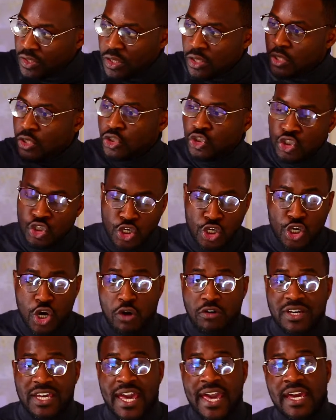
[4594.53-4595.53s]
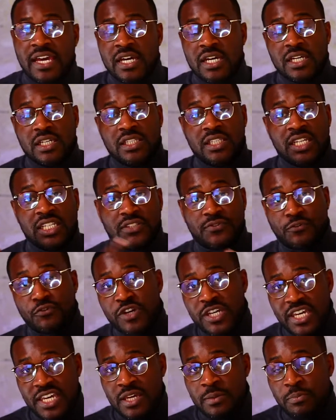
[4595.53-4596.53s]
you can go get this free
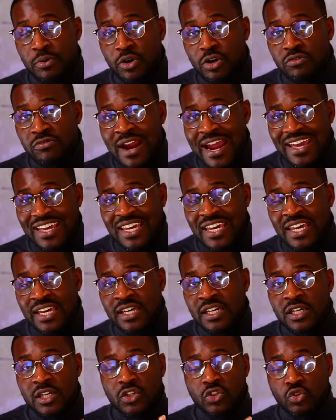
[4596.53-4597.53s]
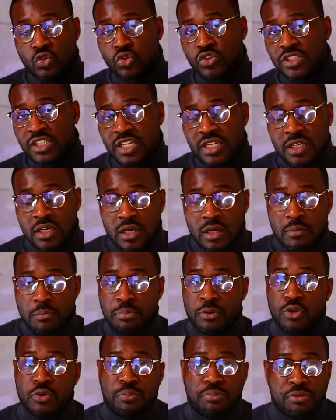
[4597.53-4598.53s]
ebook right here, Sourcing
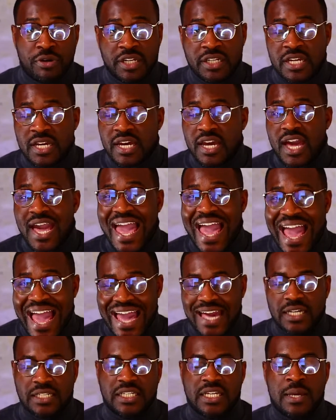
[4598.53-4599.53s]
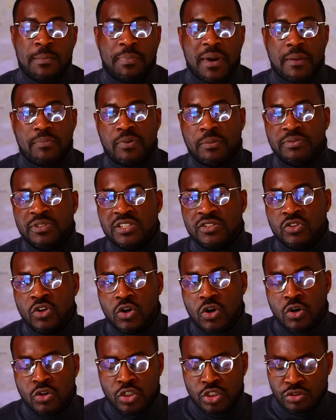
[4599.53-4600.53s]
Blueprint, at
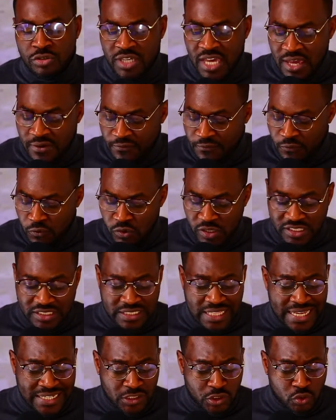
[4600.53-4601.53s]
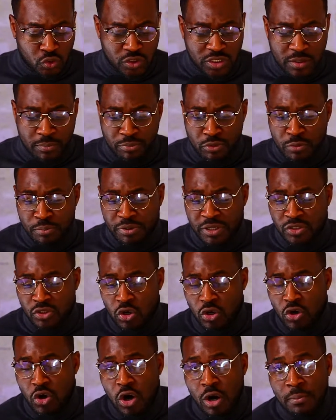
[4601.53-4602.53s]

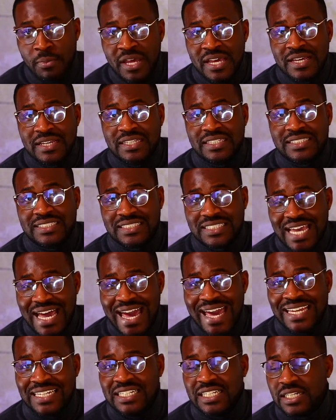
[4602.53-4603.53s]
impactproperties.co.uk/sourcingblueprint.com side